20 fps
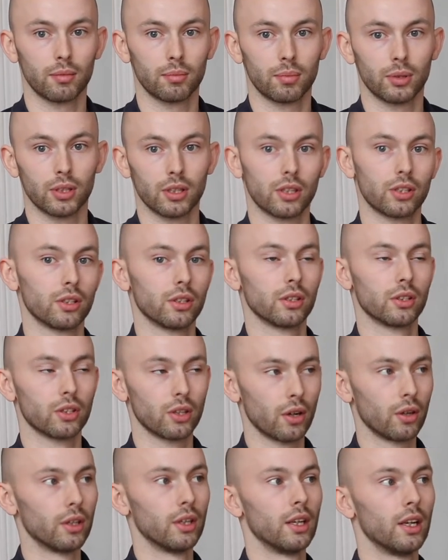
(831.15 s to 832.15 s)
position.
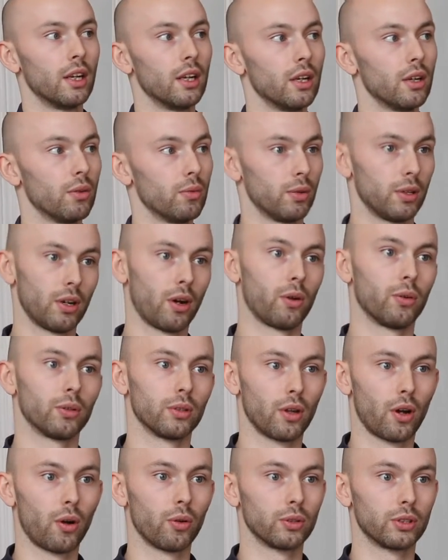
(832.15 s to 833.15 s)
So we'd
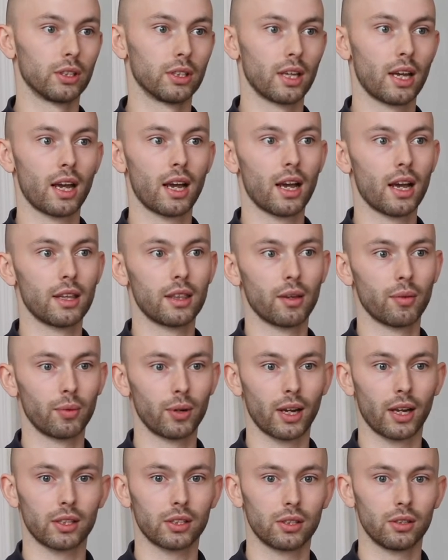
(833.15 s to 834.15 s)
hold you there, and then we'd
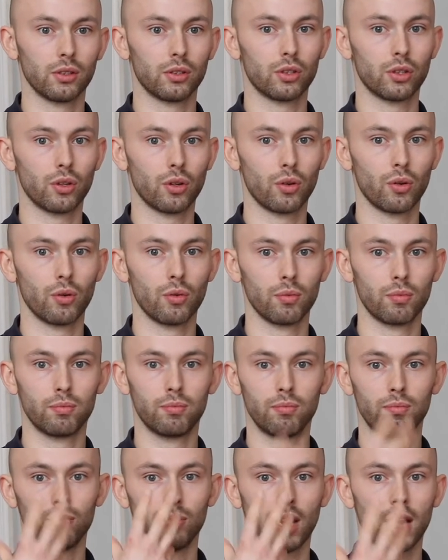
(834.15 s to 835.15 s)
ask you to
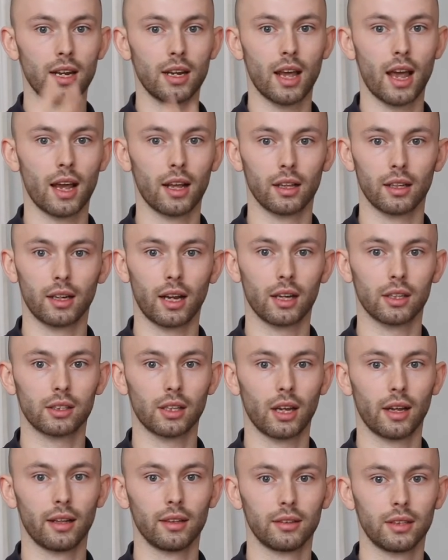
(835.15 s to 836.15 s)
inhale and
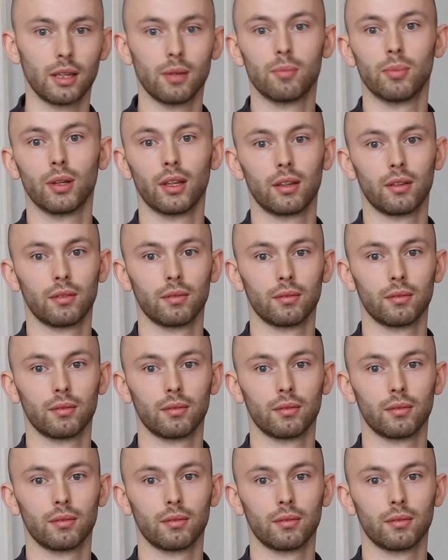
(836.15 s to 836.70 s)
exhale deeply,